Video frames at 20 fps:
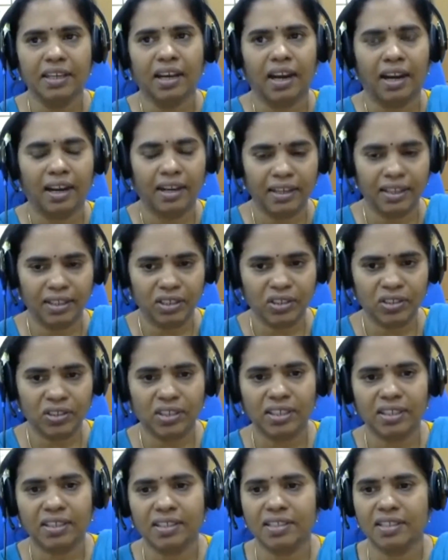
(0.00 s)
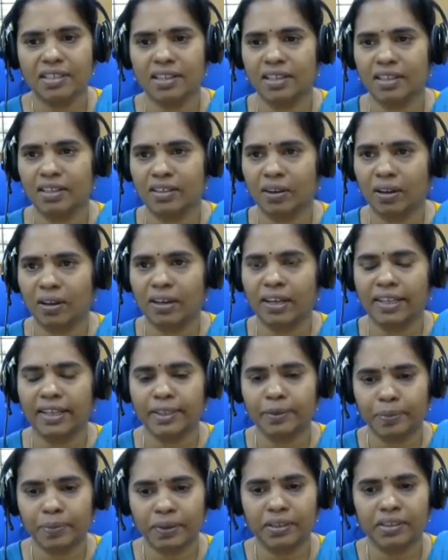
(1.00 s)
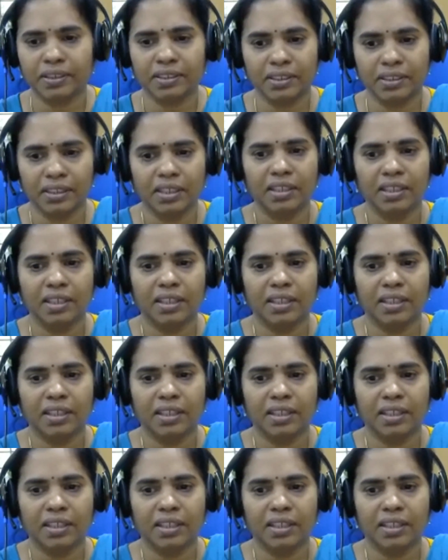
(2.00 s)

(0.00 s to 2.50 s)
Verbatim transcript: and engineers and all experts